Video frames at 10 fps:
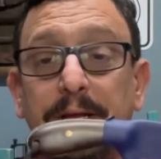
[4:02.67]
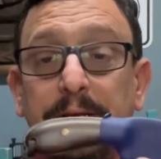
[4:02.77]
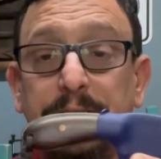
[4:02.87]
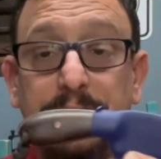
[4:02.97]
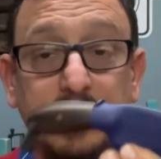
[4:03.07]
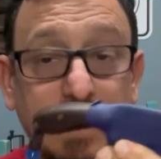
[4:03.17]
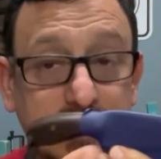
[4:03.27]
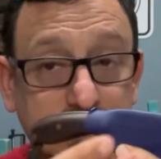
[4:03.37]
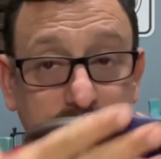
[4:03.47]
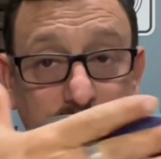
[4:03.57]
So
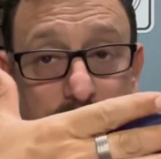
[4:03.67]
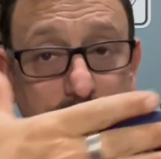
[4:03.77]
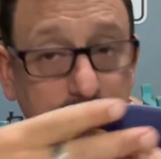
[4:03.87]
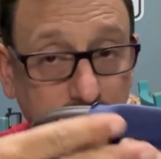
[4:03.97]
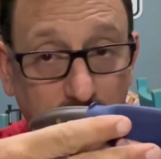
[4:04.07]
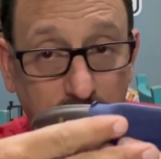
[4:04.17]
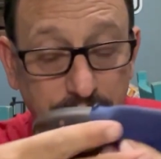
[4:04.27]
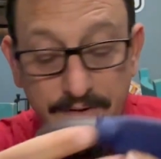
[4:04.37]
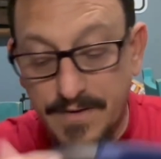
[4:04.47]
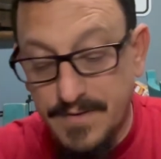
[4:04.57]
that's,
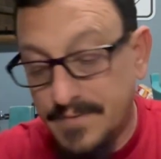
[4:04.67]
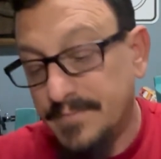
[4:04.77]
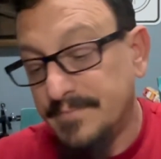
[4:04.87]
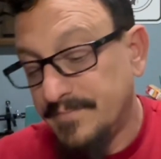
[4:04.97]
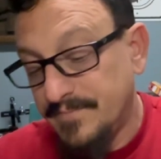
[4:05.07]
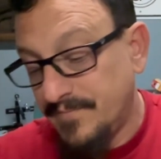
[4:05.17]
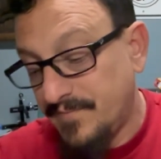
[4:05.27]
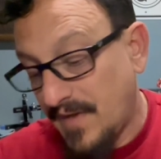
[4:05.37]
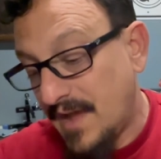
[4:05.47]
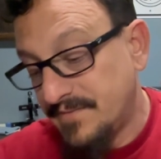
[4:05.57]
under
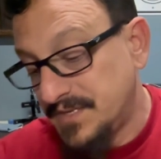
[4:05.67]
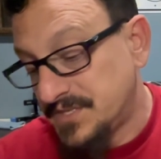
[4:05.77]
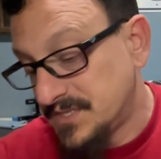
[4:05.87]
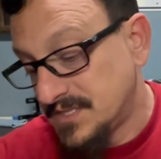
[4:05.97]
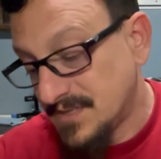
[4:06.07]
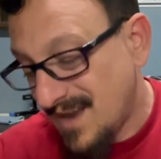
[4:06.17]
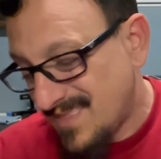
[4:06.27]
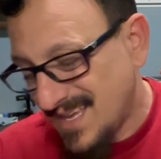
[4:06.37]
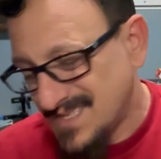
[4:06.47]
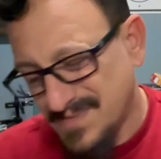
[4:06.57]
5 inches. I
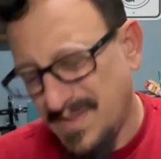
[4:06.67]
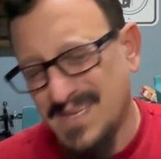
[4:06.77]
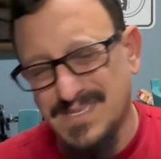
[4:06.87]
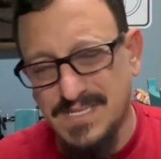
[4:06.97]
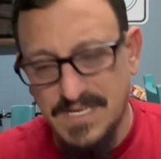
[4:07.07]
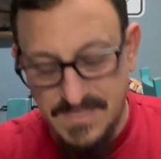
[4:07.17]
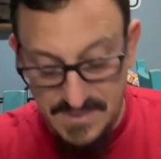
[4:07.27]
think it's like it's